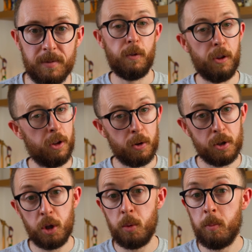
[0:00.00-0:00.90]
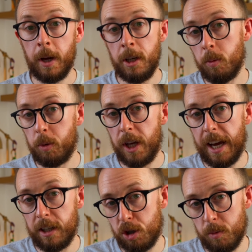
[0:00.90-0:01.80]
For those who may not be
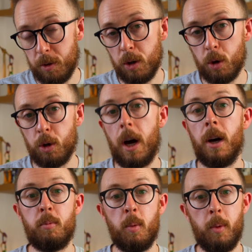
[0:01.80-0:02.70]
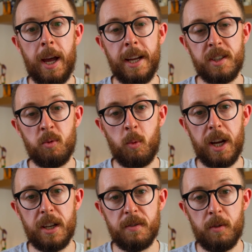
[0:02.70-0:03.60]
eligible or aren't prepared to
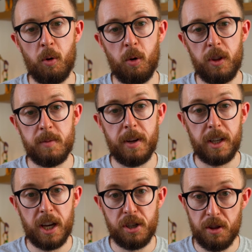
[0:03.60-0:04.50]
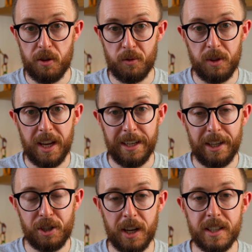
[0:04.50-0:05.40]
wait for this medication through the
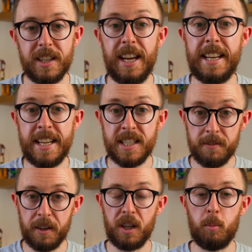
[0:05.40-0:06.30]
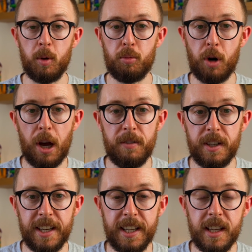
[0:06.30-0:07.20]
NHS, it is available
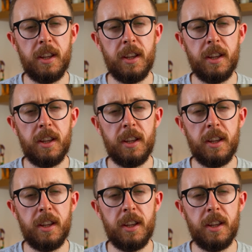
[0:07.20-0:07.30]
privately.